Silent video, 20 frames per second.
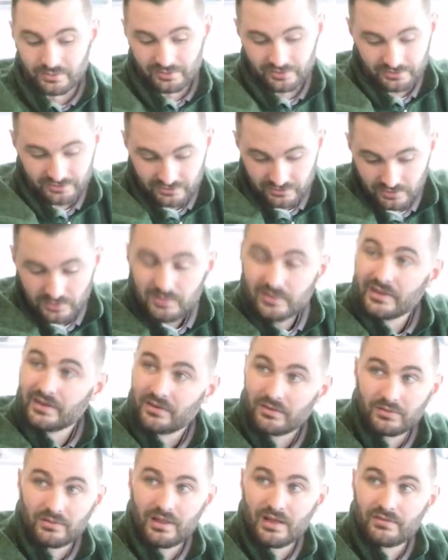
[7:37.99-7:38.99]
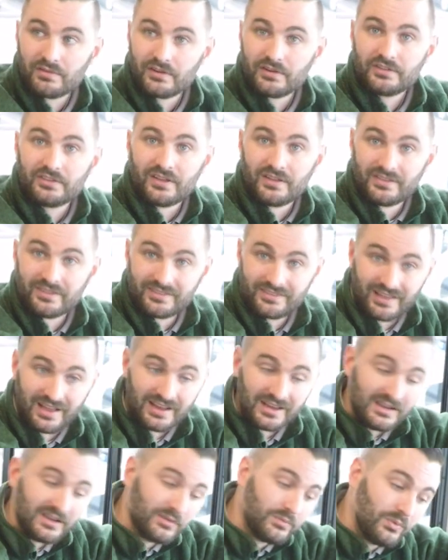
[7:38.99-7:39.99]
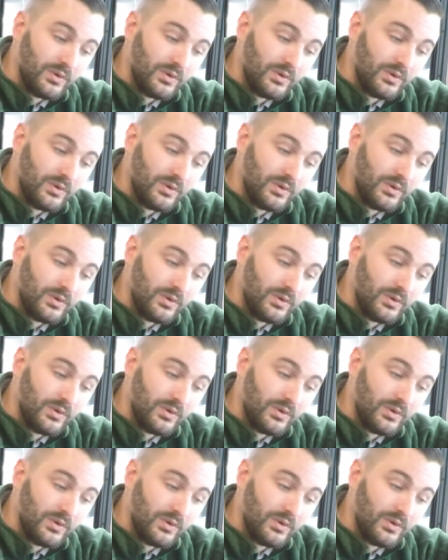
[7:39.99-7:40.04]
There's 2 little levers on the side here.